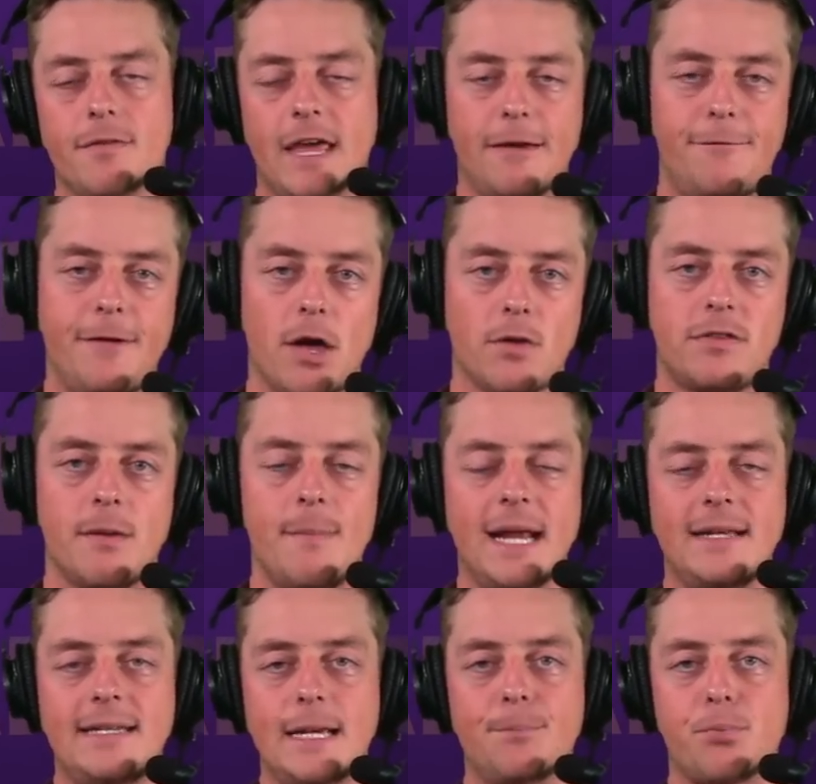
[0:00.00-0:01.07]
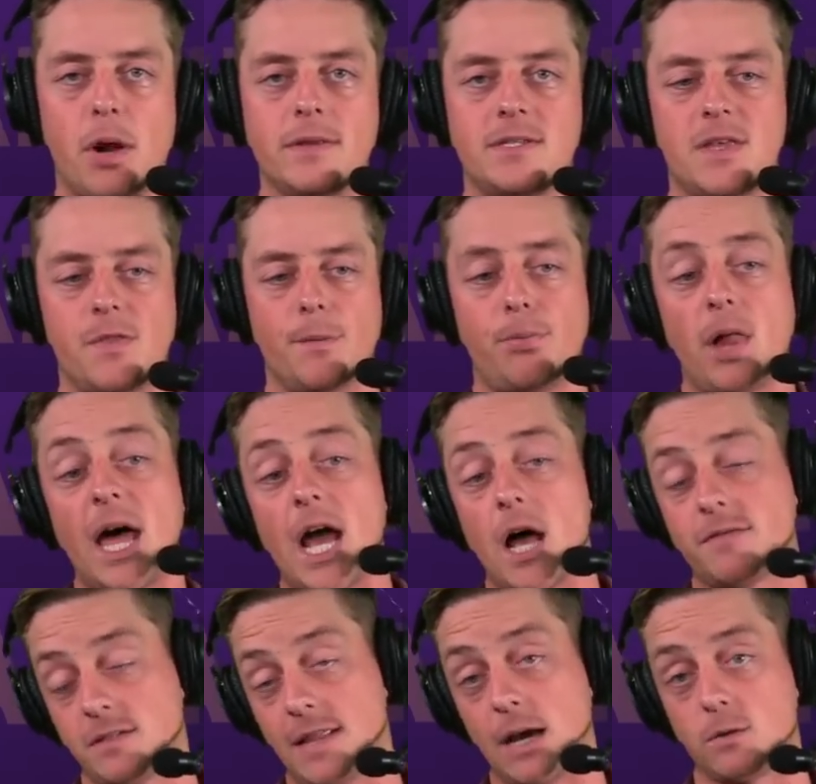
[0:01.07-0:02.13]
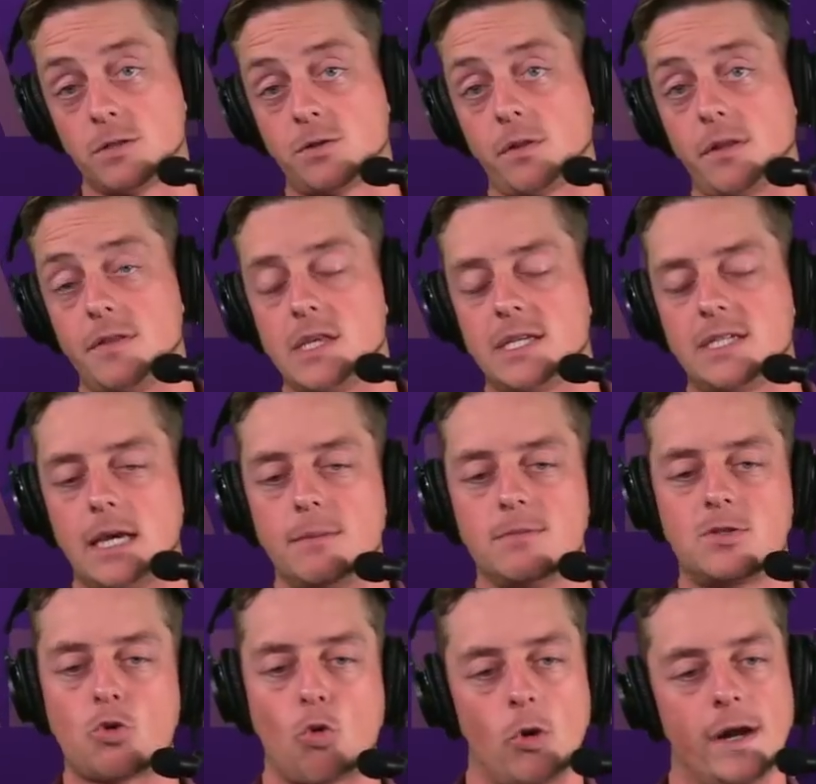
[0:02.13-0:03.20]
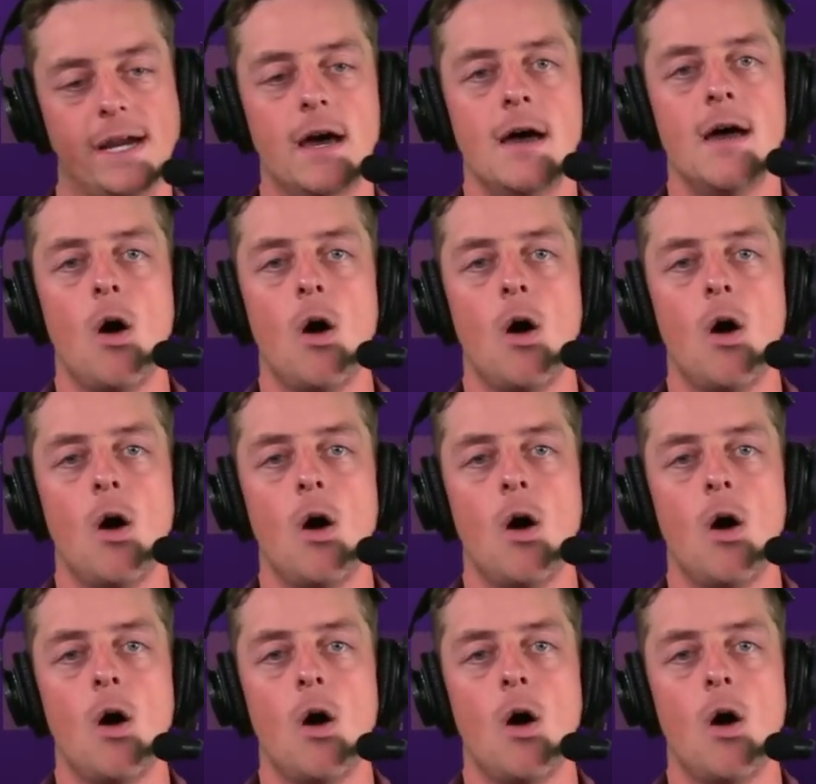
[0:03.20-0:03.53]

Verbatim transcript: They failed to make deep runs in the playoffs, and that was really the same story